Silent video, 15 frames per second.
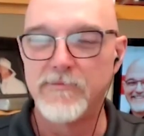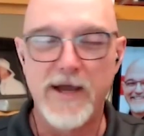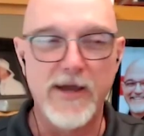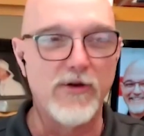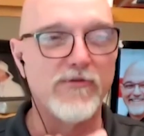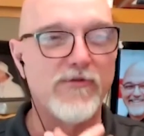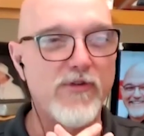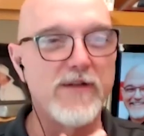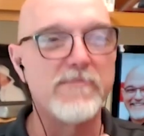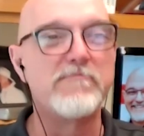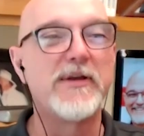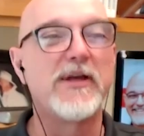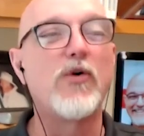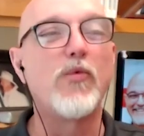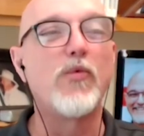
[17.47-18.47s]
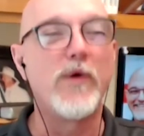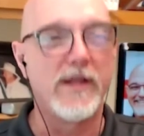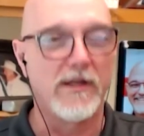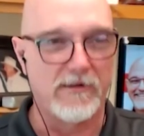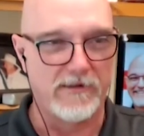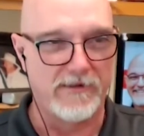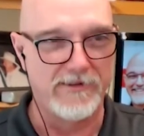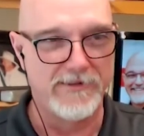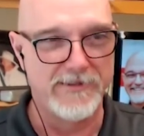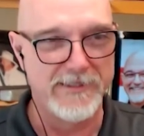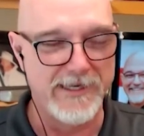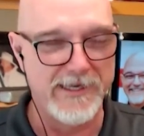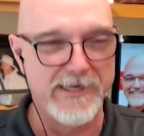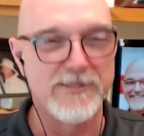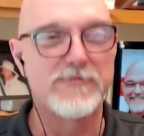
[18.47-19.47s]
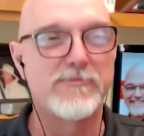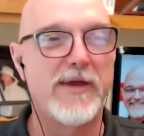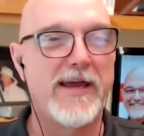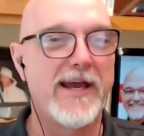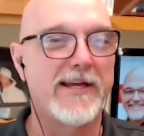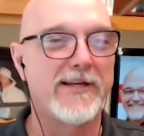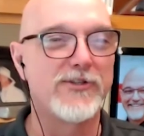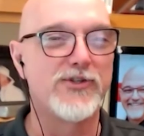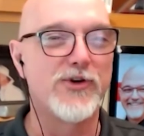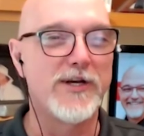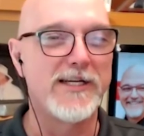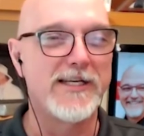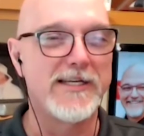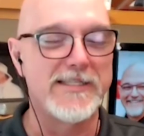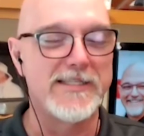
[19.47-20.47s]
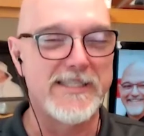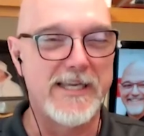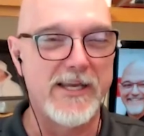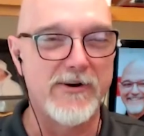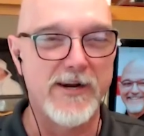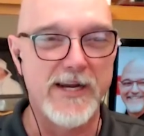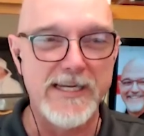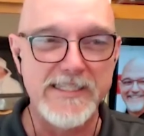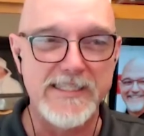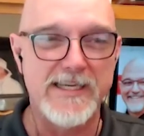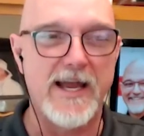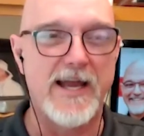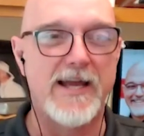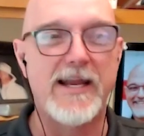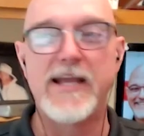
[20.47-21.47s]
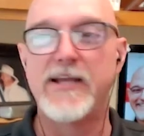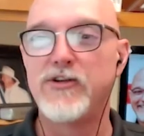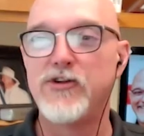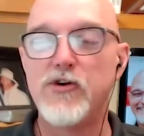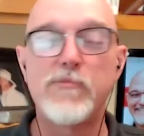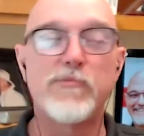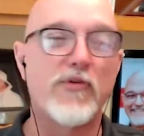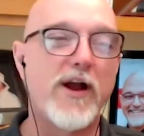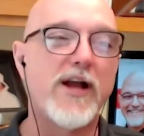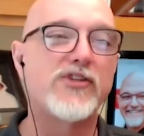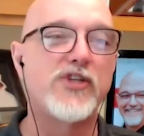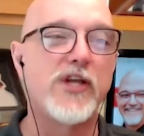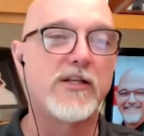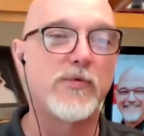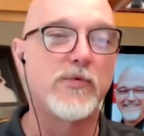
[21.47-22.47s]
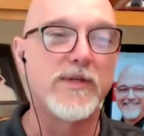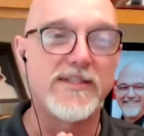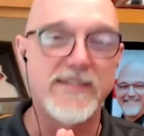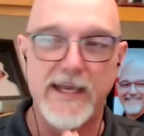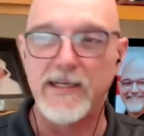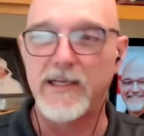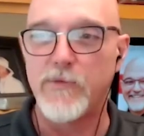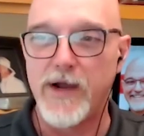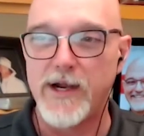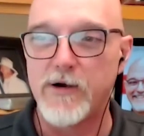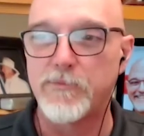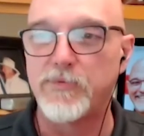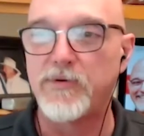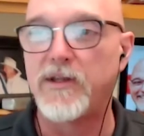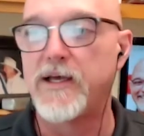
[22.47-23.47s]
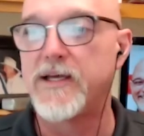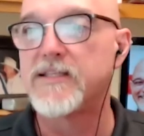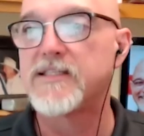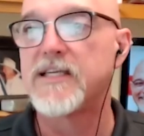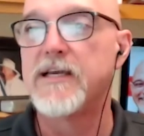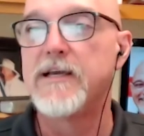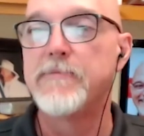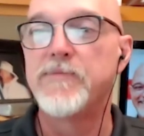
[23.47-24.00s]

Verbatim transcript: My old friend Bill Whittle is back joining us here. He's got a new project with Daily Wire Plus.